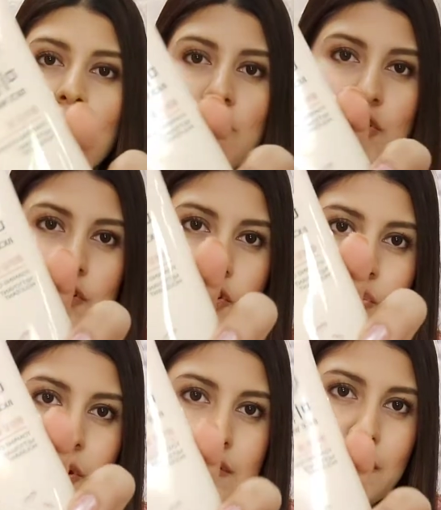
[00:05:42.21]
So this is
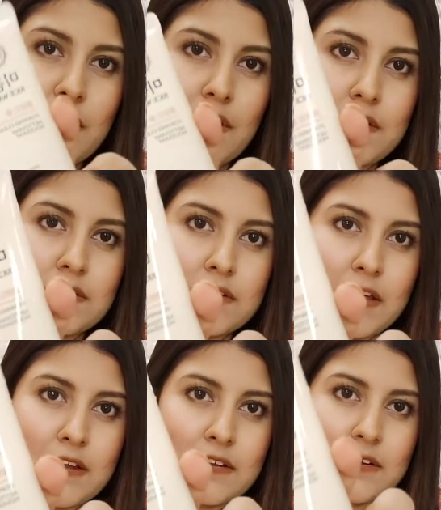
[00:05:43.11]
what the
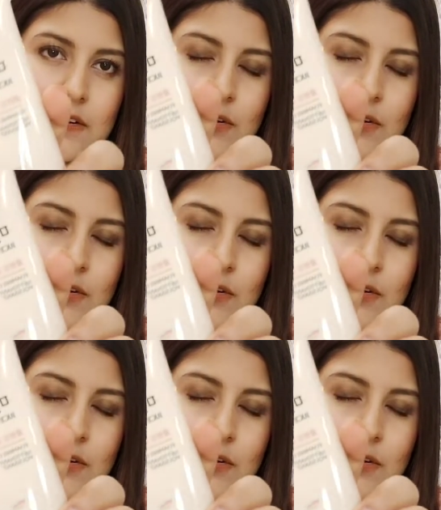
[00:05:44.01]
thing